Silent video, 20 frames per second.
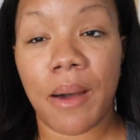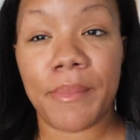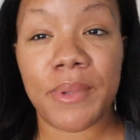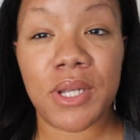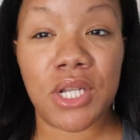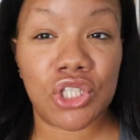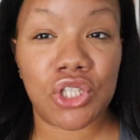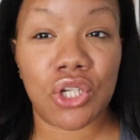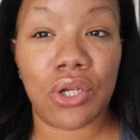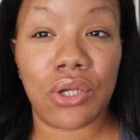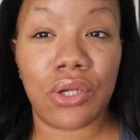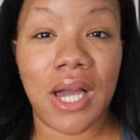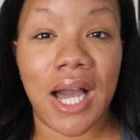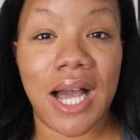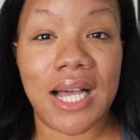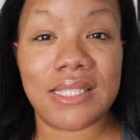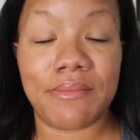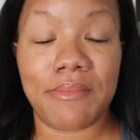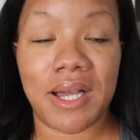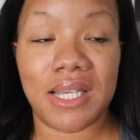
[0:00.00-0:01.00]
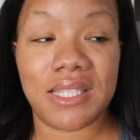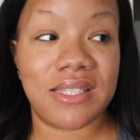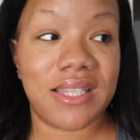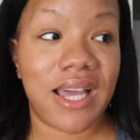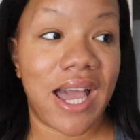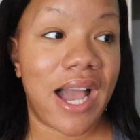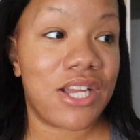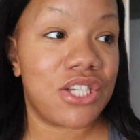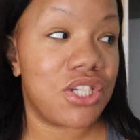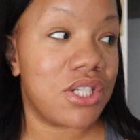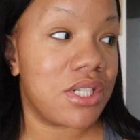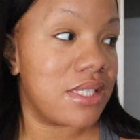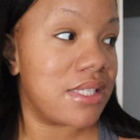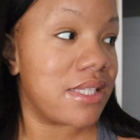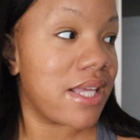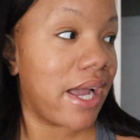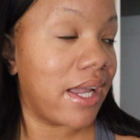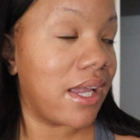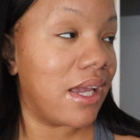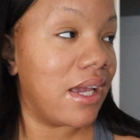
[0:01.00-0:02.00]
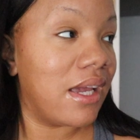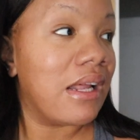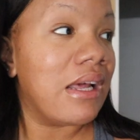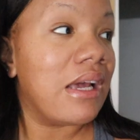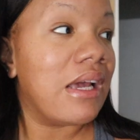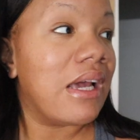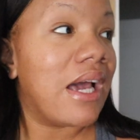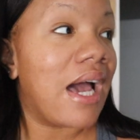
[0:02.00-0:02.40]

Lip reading: I'm gonna show you guys my stash in a second.